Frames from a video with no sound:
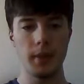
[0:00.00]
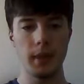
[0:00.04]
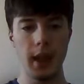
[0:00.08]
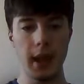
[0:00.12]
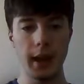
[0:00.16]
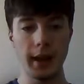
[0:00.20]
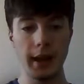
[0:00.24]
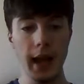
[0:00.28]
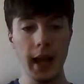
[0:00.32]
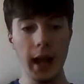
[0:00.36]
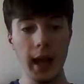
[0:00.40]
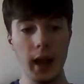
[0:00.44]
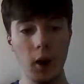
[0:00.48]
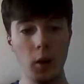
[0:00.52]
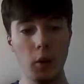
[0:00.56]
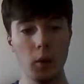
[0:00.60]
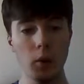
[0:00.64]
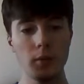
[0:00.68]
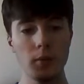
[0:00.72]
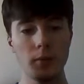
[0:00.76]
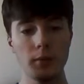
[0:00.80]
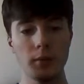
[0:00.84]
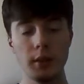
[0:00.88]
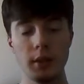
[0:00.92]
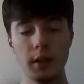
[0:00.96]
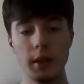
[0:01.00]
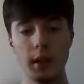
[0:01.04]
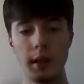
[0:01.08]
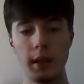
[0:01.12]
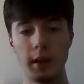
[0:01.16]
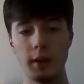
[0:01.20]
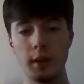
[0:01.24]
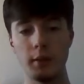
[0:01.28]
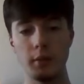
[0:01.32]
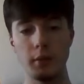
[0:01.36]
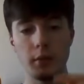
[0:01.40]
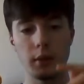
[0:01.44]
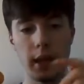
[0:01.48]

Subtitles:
And now, in